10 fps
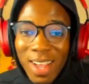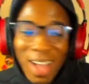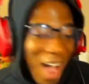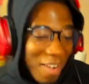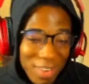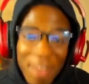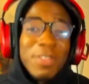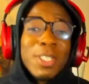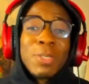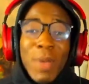I've
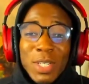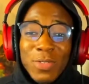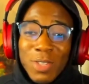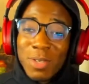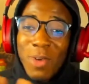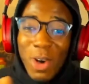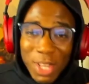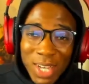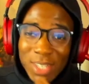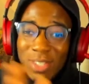left this space for some
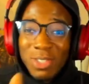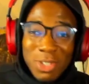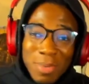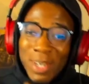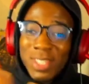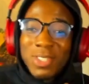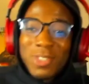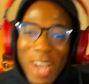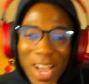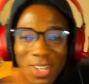other YouTubers to
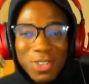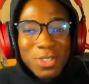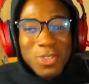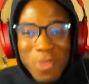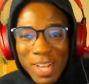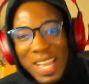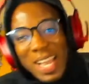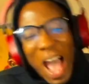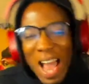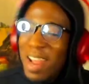try and, you know, do what they
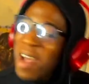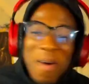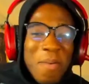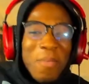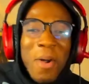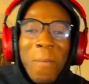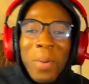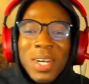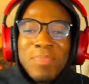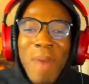can. But your
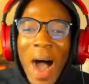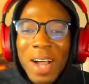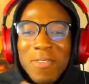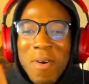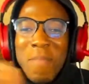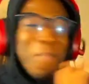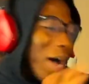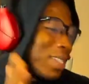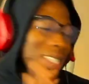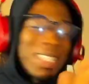boy's back. We're
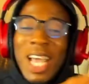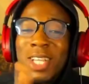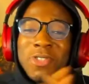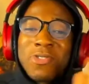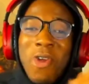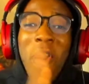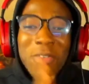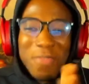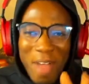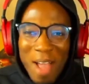back to take the
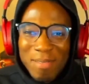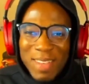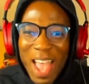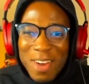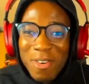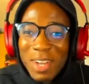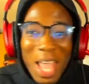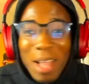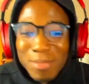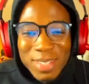throne, fam. Yeah, no
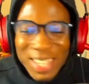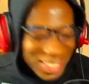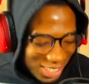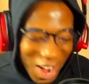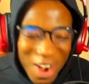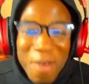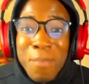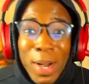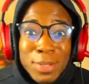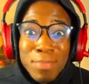games. Yes, sir.
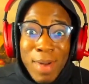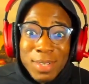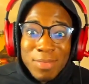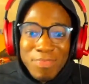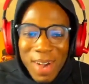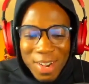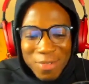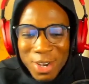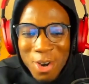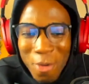Back to back to back.
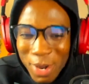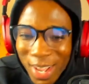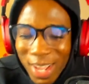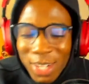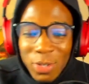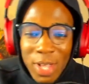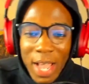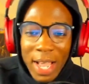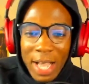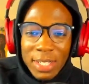We're going. So,
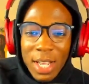yeah, guys,